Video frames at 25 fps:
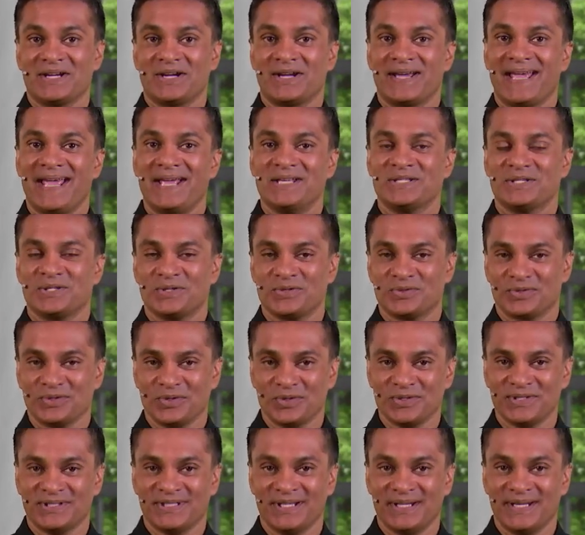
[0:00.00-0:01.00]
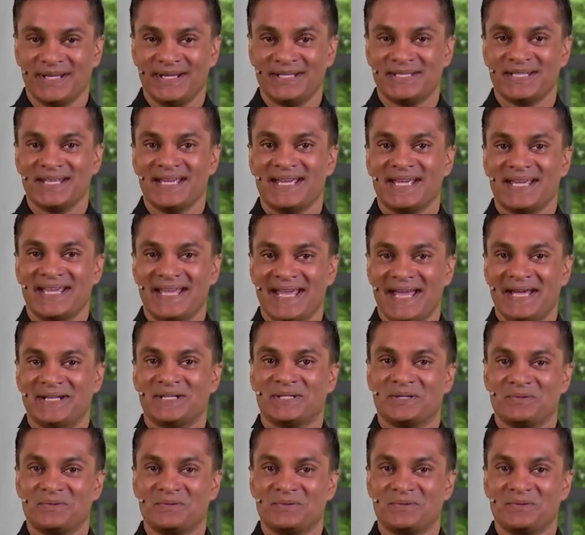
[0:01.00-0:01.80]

case control studies can't